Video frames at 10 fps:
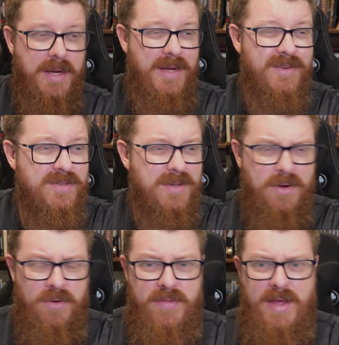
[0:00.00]
And
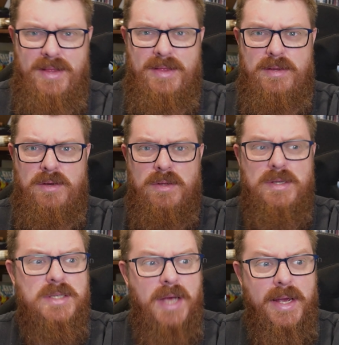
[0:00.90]
also on that
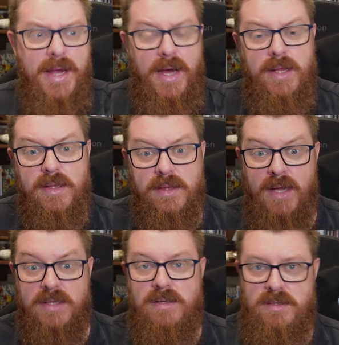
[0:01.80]
early checkout,
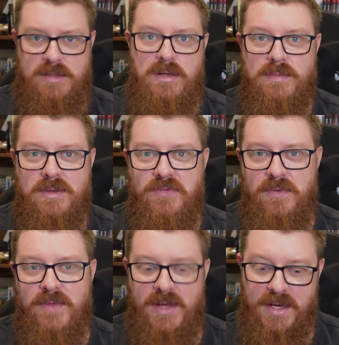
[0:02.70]
that sort of stopped us
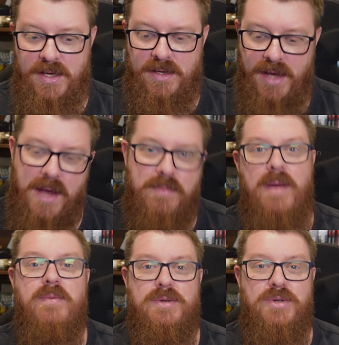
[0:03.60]
from thinking, hey,
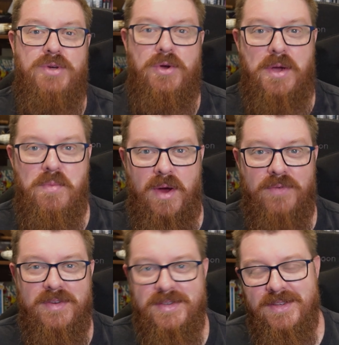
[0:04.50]
maybe we should go get
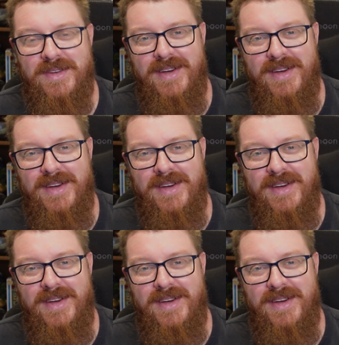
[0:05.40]
breakfast,